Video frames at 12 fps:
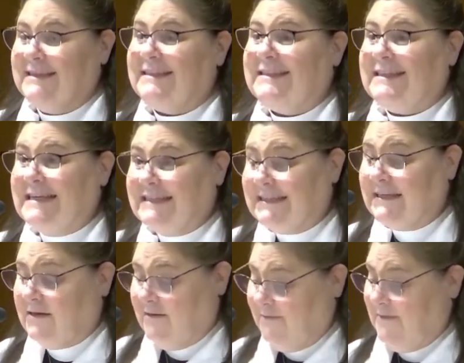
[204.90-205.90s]
the
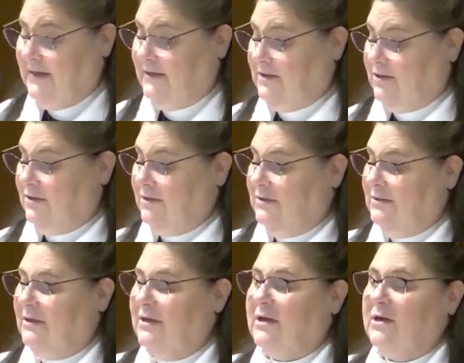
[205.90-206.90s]
season of Easter,
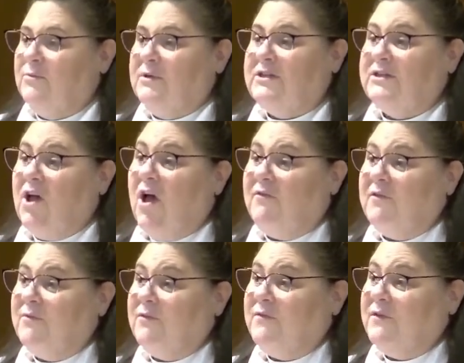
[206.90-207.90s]
which is
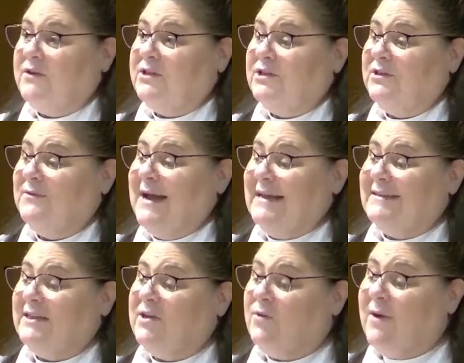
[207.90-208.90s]
often referred to
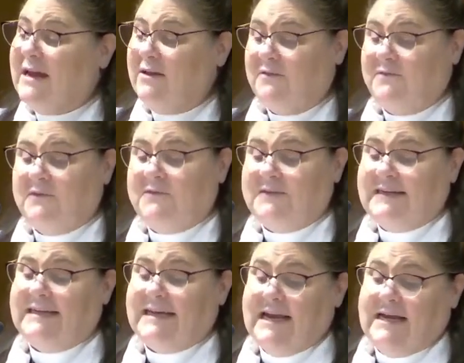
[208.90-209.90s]
as the Great
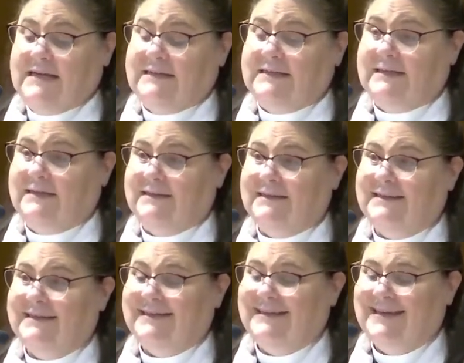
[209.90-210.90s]
50 Days.
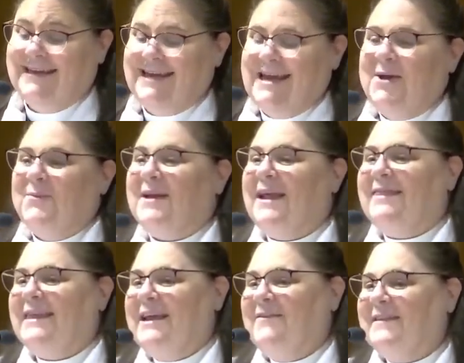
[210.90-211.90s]
When I
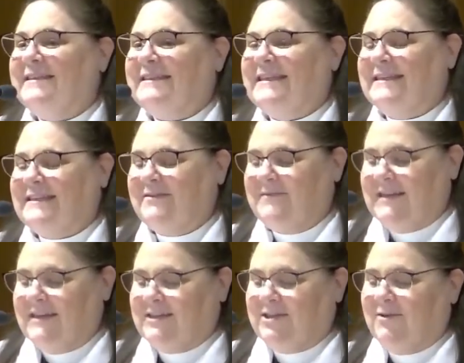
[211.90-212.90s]
think of the season of
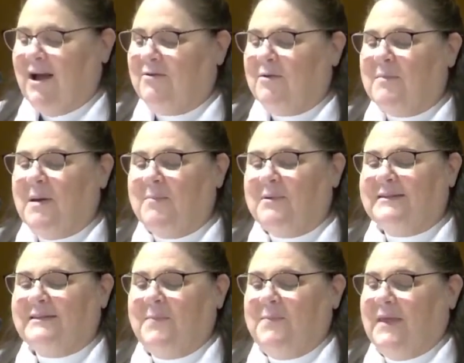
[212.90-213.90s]
Easter, I remember
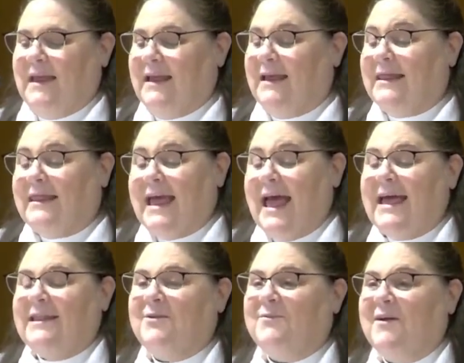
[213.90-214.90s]
something
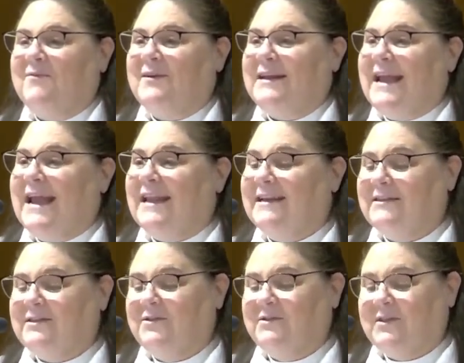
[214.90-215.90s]
that the Reverend Canon
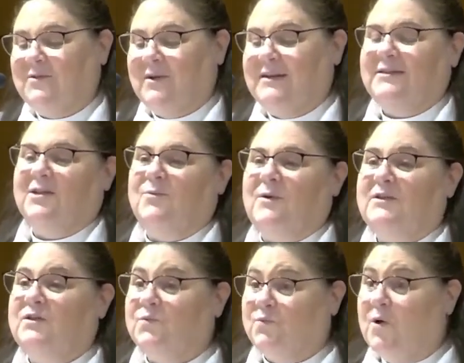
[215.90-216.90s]
Susan Russell
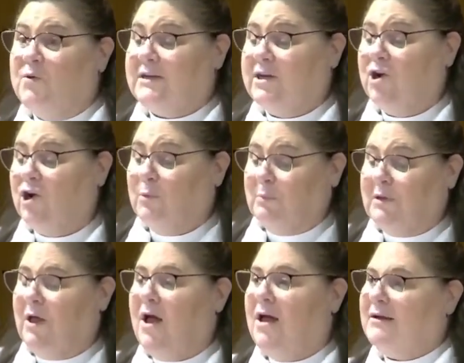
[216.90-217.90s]
once wrote in her
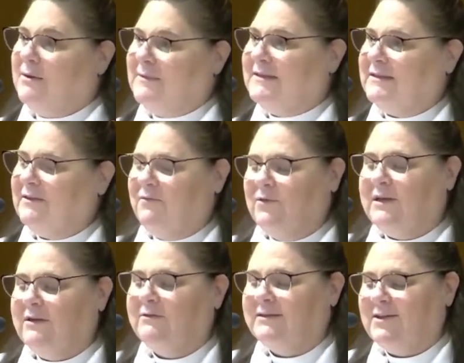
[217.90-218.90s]
blog. It was several
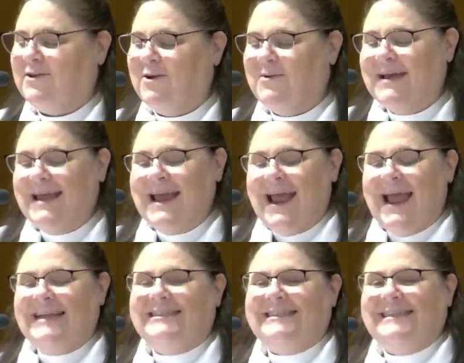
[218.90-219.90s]
years ago.
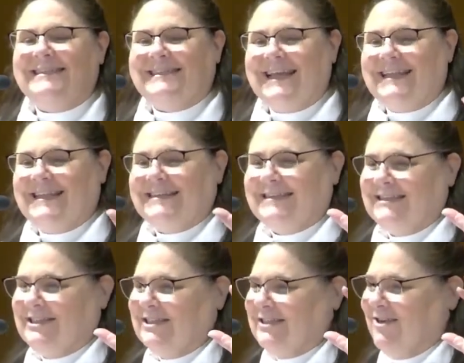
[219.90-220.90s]
And she said this,
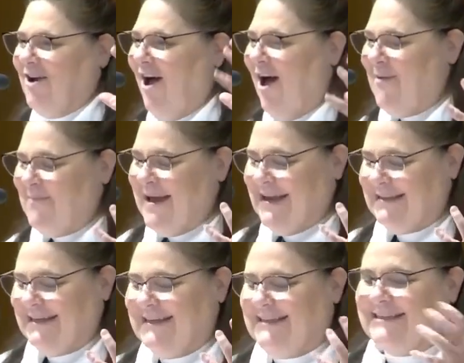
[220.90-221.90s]
it just caught my
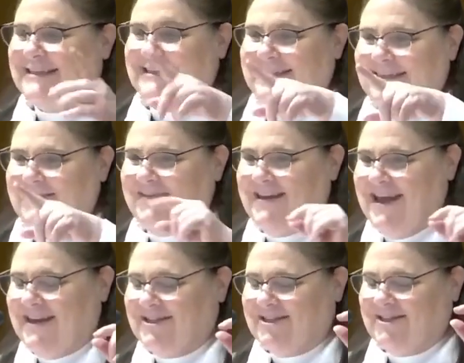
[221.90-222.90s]
attention. See if it
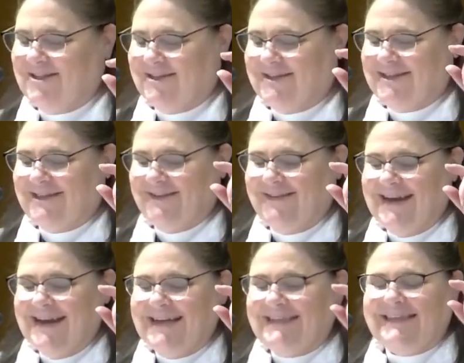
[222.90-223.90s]
catches yours too.
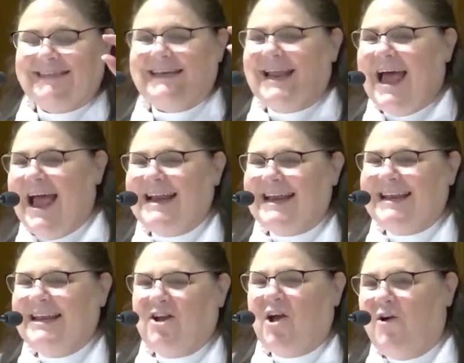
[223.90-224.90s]
She said, I
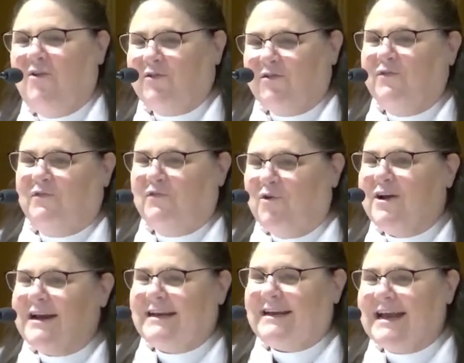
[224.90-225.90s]
didn't go through
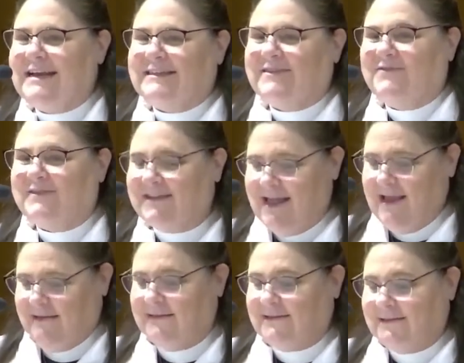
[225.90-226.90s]
40 days of
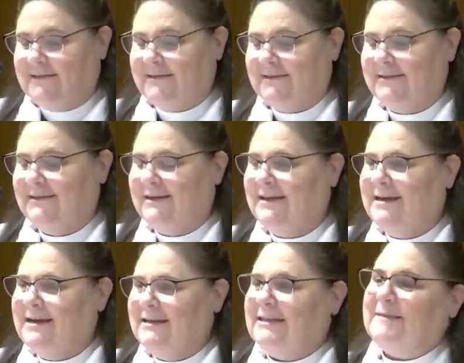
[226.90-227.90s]
Lent
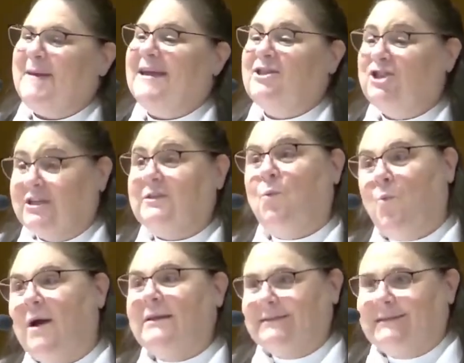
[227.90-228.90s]
to spend just
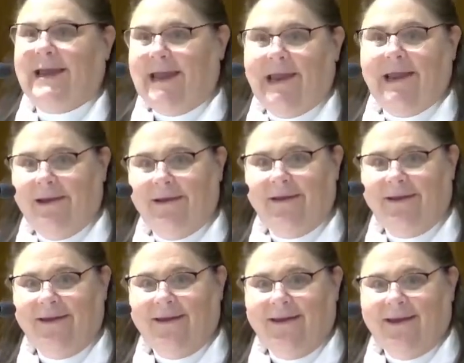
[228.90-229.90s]
one day
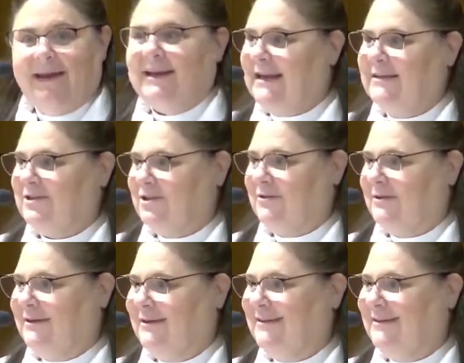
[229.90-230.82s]
in Easter.